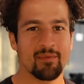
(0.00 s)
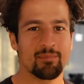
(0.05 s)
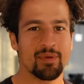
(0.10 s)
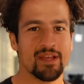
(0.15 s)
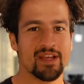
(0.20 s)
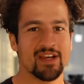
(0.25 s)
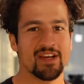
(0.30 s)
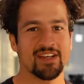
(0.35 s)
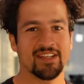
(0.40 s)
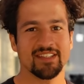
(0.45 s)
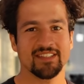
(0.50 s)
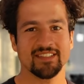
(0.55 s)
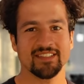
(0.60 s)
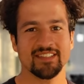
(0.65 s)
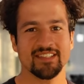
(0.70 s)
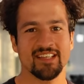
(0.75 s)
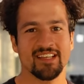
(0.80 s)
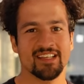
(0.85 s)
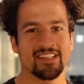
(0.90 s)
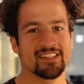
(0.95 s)
because
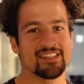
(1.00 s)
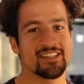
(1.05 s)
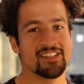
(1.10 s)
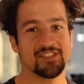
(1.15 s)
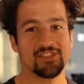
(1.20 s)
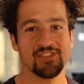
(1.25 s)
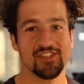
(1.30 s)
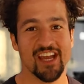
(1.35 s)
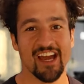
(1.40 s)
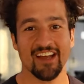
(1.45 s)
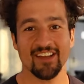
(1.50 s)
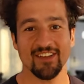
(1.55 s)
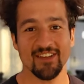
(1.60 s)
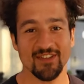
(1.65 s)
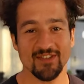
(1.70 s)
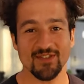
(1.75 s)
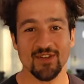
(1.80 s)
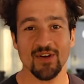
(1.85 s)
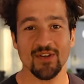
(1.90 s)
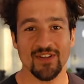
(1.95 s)
this channel is
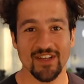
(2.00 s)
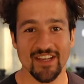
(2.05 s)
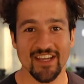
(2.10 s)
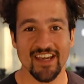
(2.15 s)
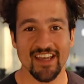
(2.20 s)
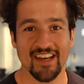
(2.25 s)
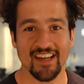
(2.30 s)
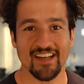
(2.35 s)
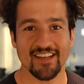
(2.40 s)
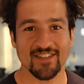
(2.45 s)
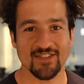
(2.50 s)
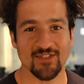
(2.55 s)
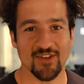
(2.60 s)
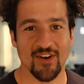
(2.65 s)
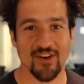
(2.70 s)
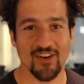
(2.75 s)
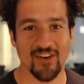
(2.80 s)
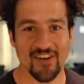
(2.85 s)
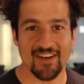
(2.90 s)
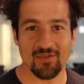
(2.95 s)
only getting stronger.